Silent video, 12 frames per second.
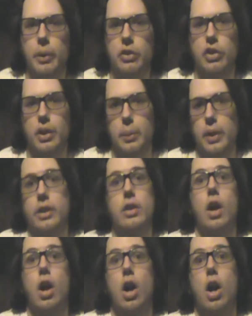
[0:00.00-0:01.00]
I was looking at them like,
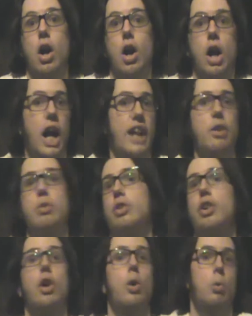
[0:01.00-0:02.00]
I don't even
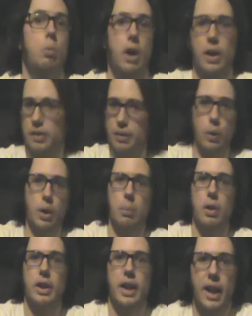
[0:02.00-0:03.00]
know what I'm
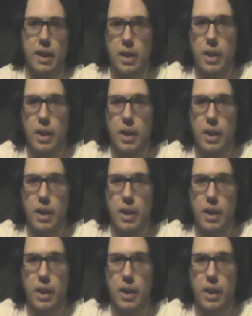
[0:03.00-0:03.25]
looking at.